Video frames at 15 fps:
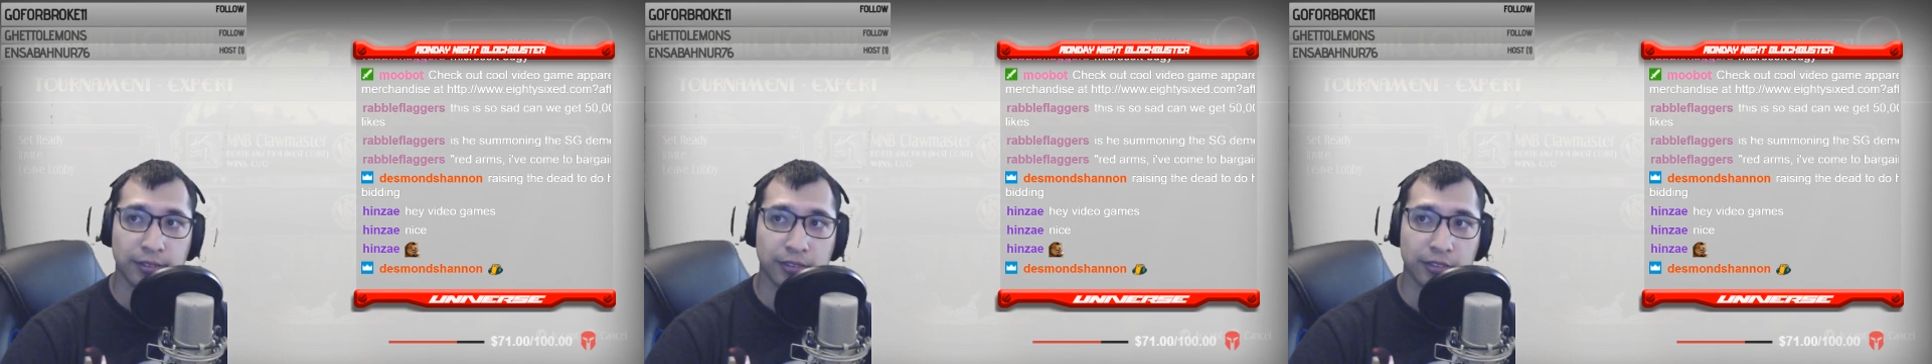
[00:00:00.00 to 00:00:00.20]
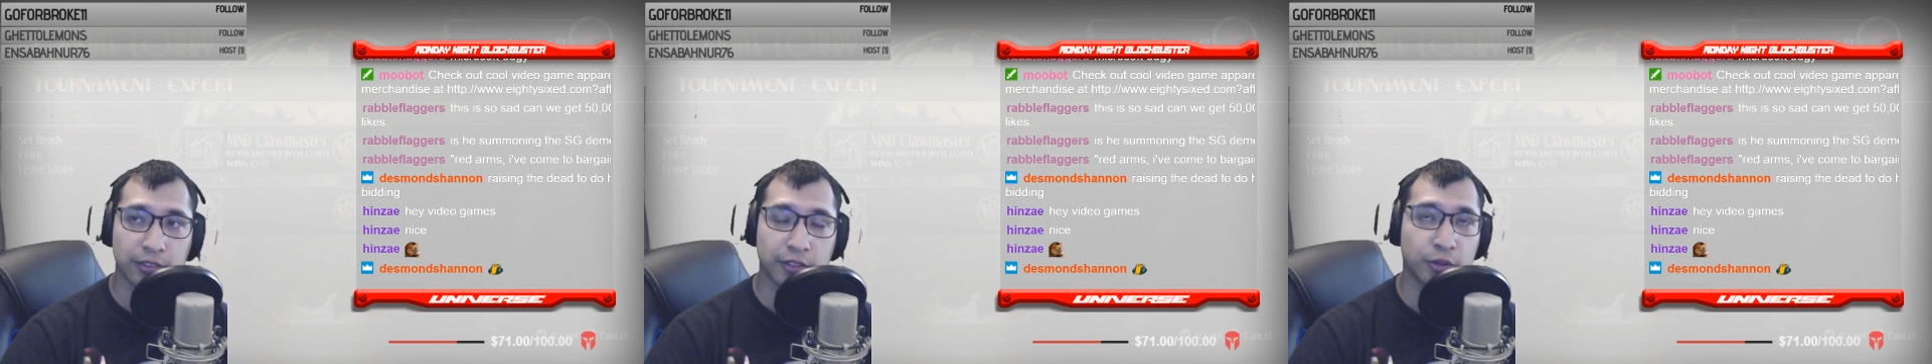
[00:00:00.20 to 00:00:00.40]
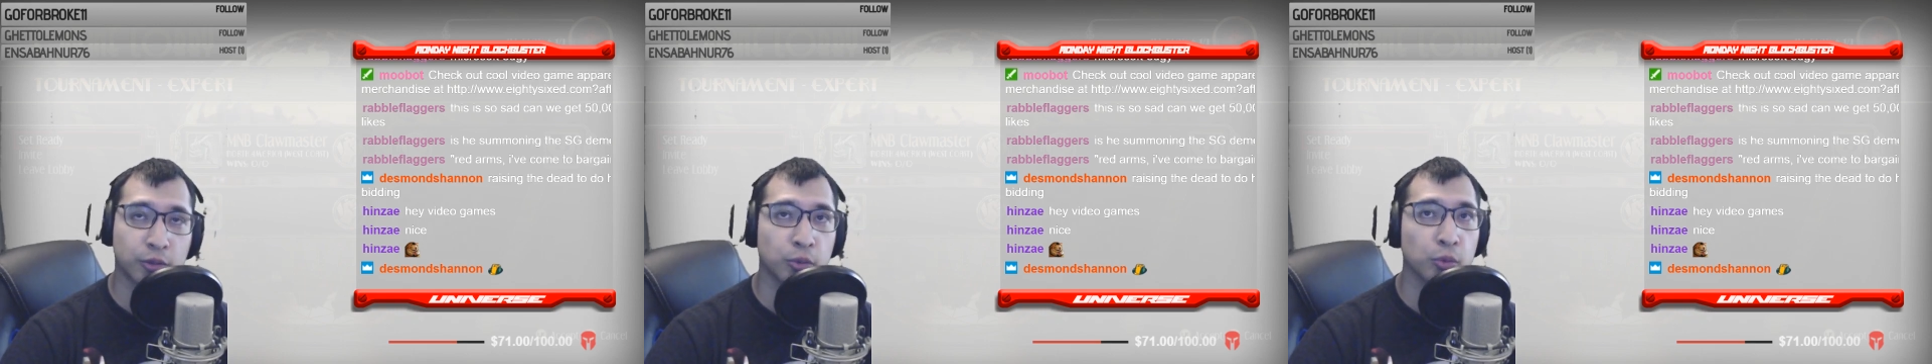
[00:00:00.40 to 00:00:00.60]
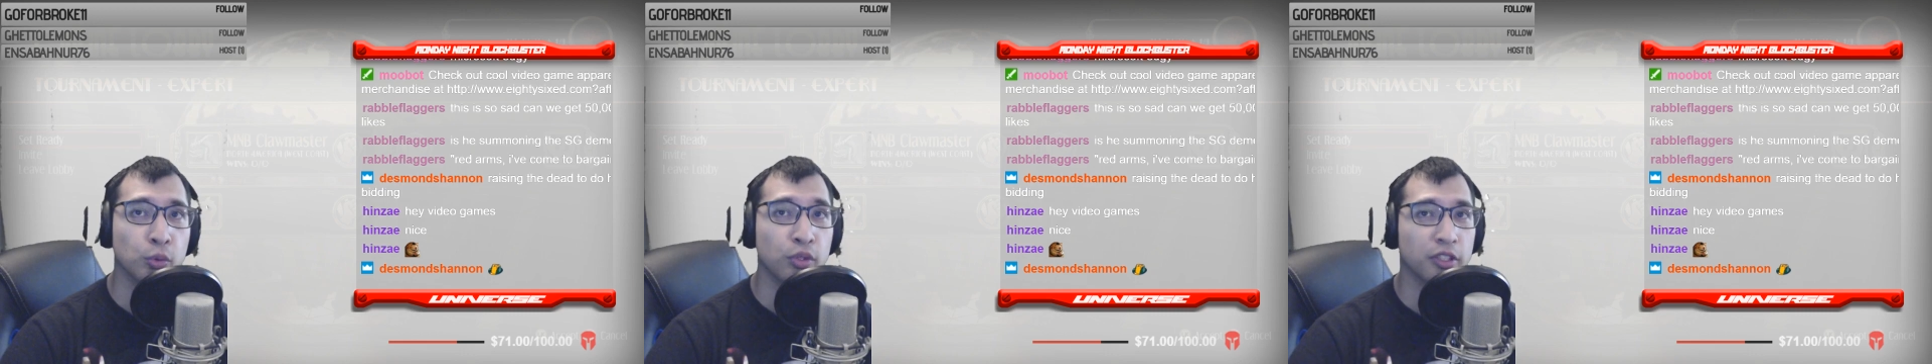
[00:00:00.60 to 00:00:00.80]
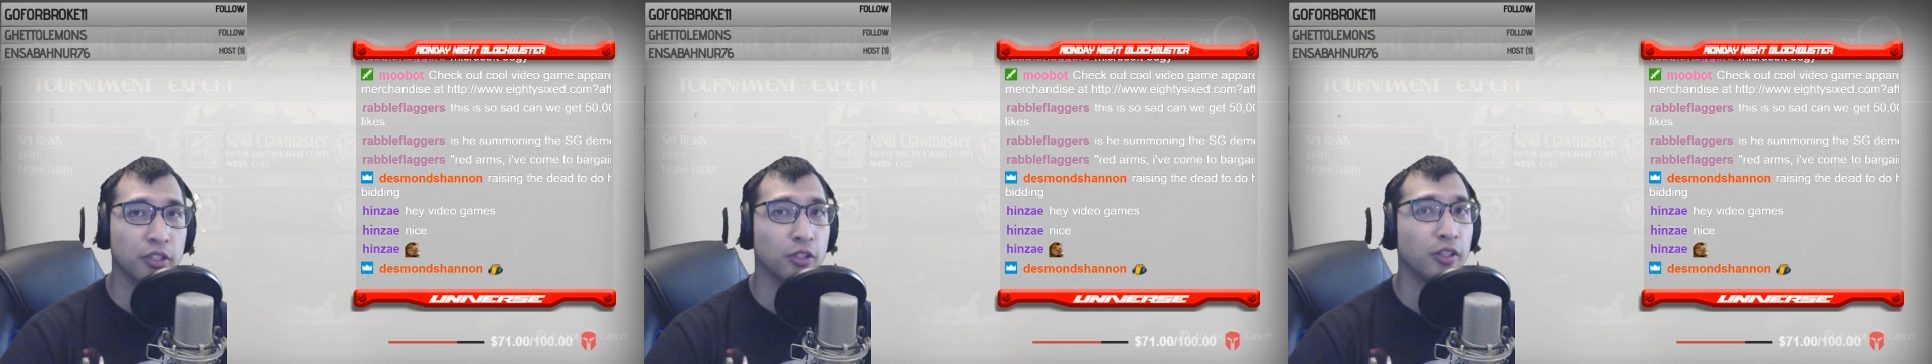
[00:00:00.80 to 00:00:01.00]

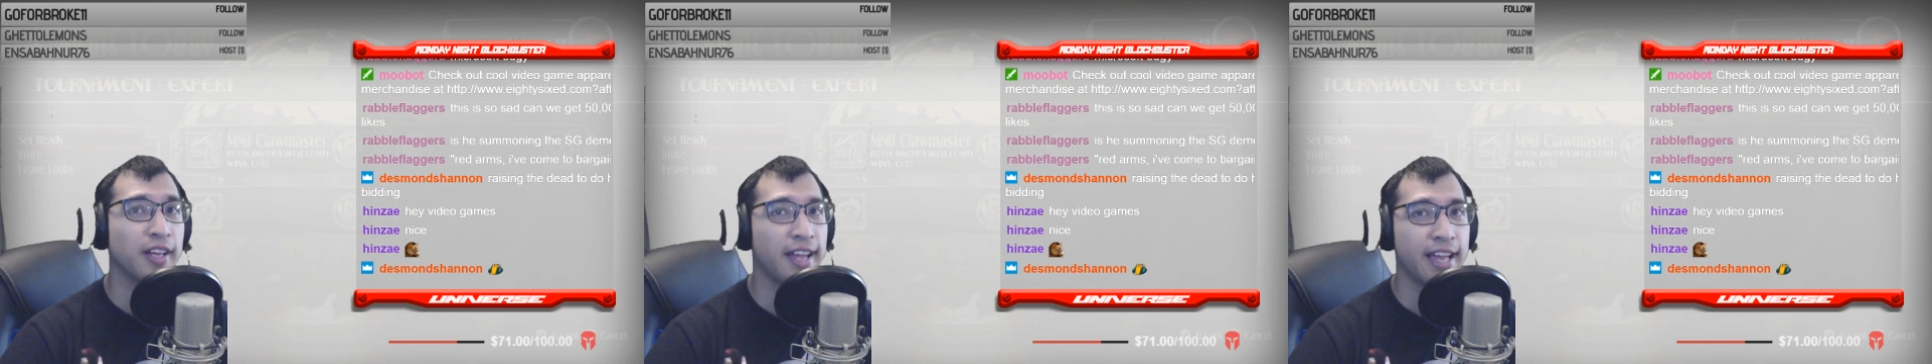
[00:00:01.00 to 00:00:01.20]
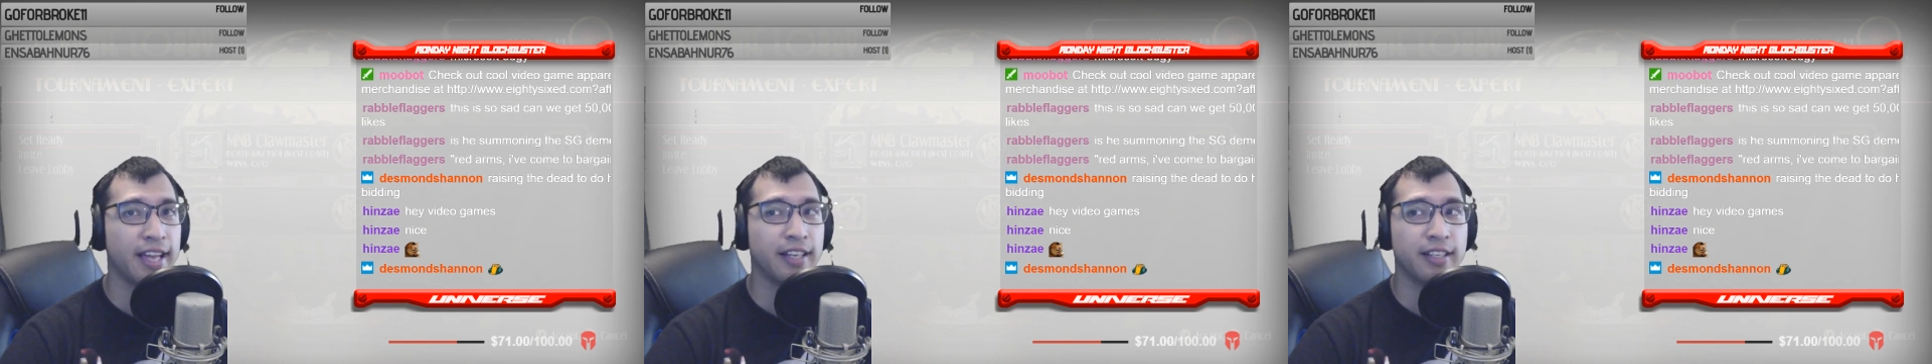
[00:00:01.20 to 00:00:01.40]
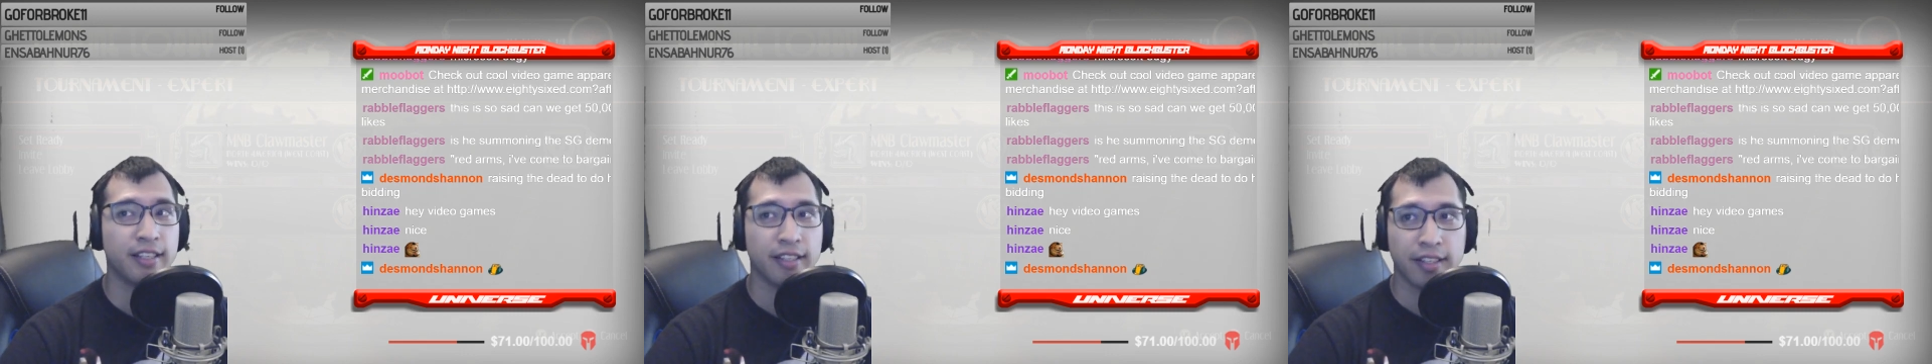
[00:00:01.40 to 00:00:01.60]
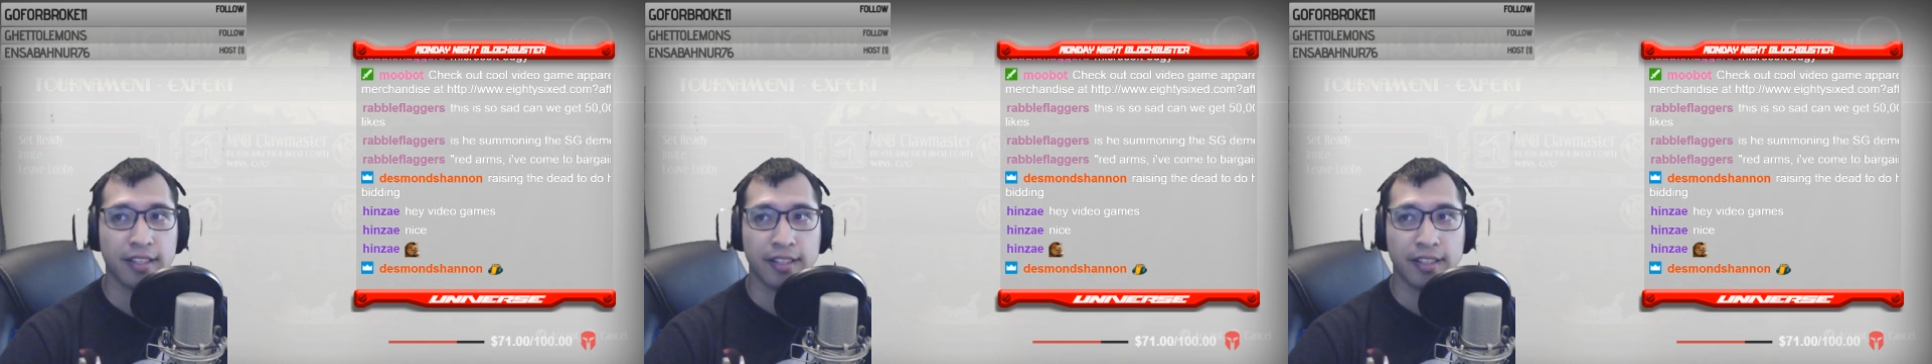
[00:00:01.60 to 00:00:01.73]
Schoolgirl Hen